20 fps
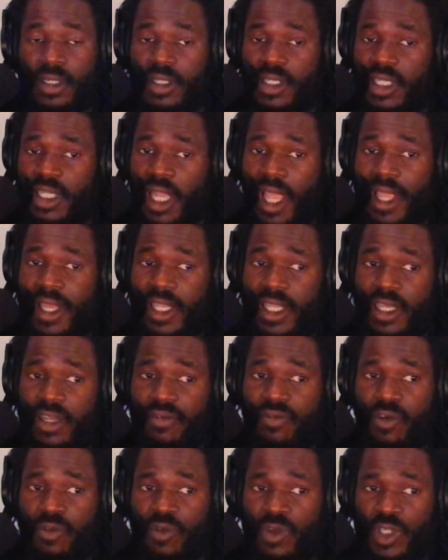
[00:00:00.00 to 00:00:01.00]
slightly
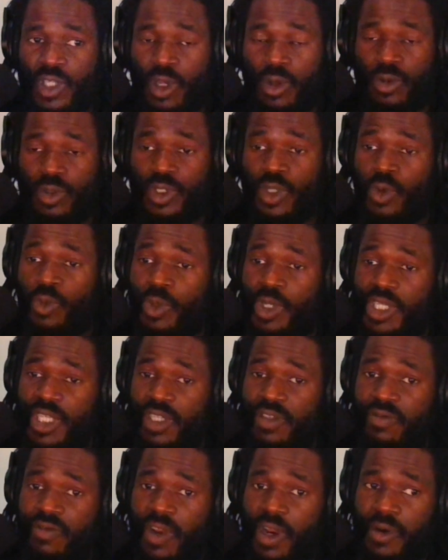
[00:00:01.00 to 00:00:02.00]
different results, which
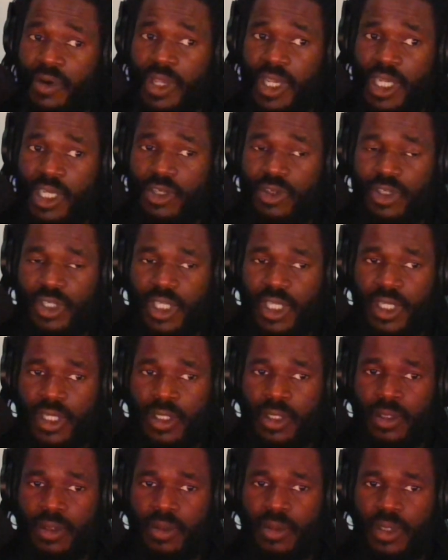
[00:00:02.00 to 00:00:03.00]
is very interesting.
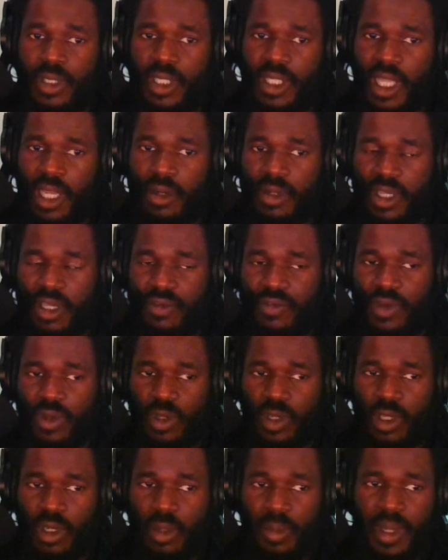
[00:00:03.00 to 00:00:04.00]
That'll give you
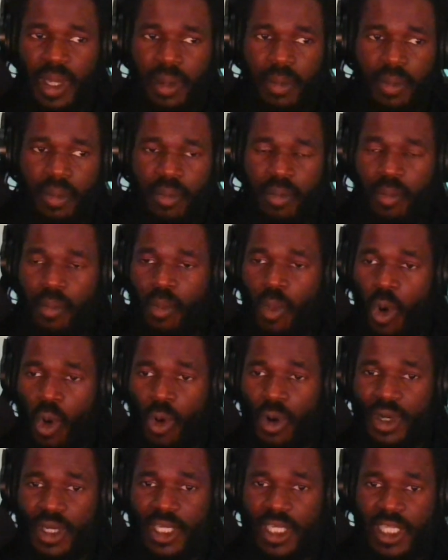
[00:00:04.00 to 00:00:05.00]
a little bit
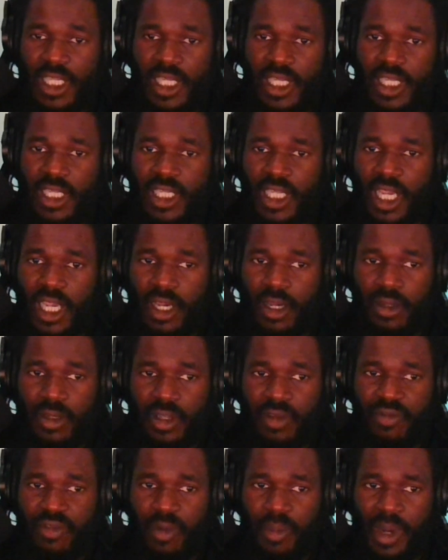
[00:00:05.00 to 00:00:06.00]
more detailed
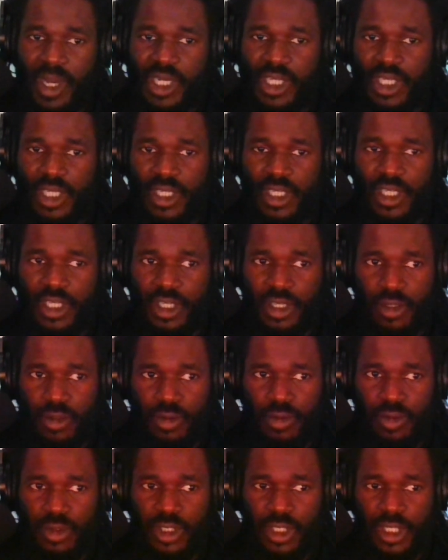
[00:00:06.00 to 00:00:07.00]
information to
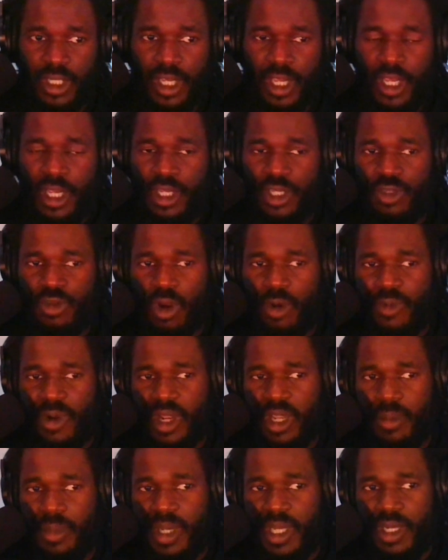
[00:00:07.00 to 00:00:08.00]
use. So I
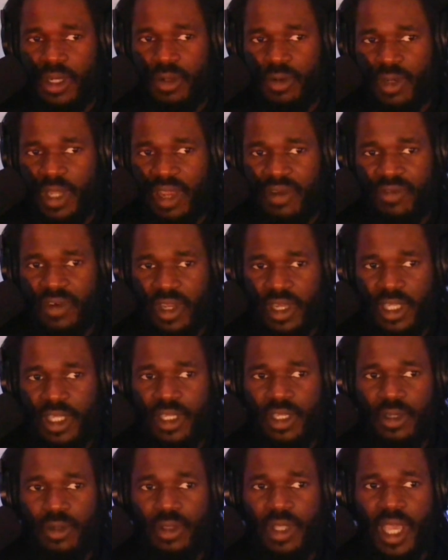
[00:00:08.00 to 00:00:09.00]
recommend you definitely
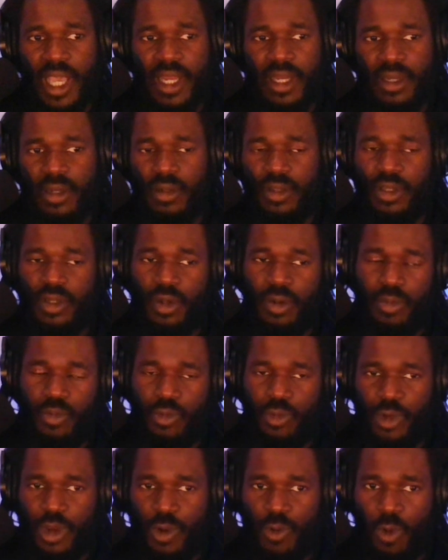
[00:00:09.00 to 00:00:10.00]
do that.
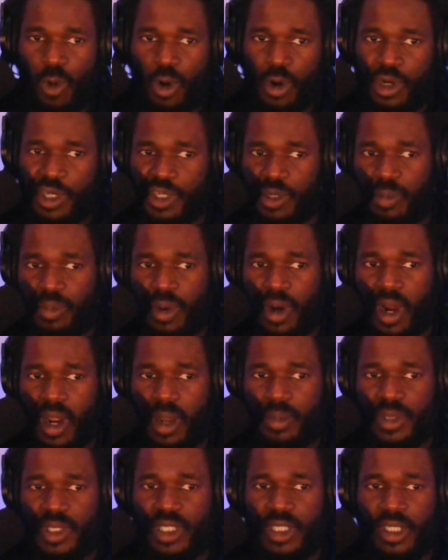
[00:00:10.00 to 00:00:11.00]
Reword your
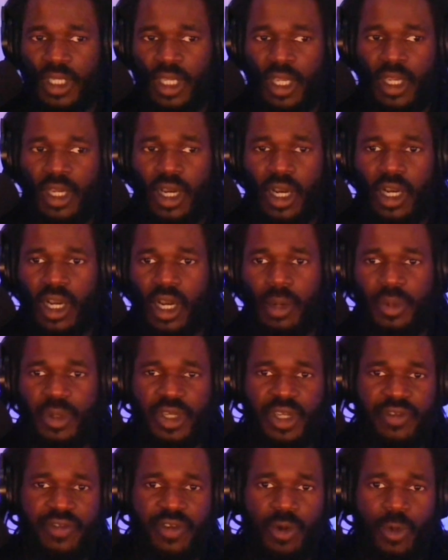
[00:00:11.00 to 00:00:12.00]
prompts a couple
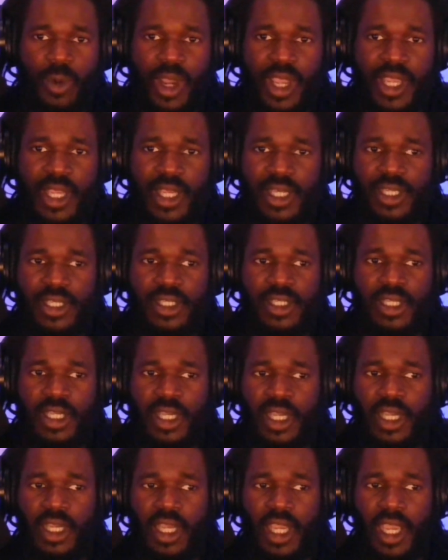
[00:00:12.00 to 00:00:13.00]
different ways
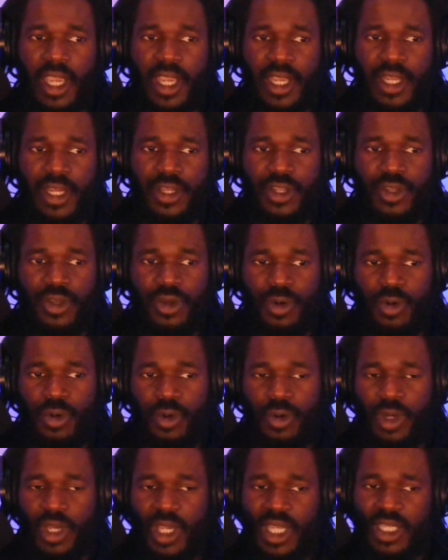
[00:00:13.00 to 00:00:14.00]
and
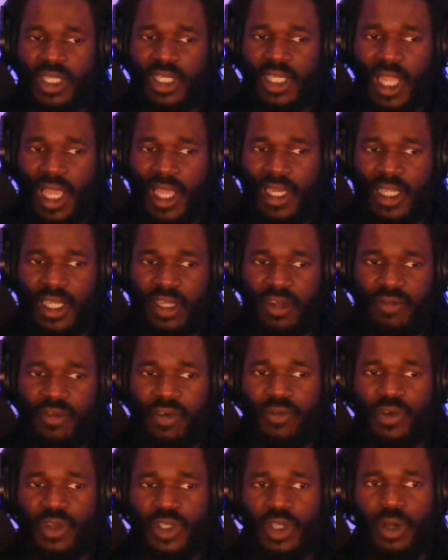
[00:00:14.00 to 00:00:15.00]
you'll get slightly
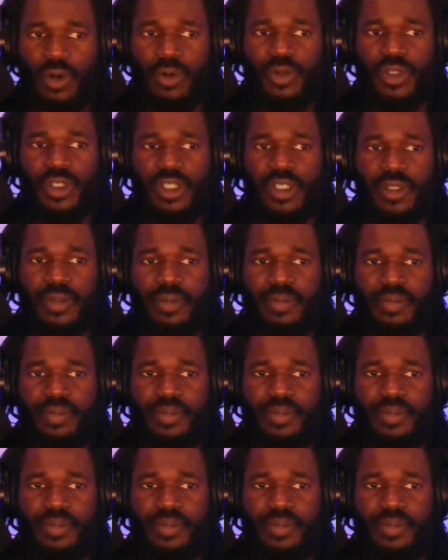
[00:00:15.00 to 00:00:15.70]
different results.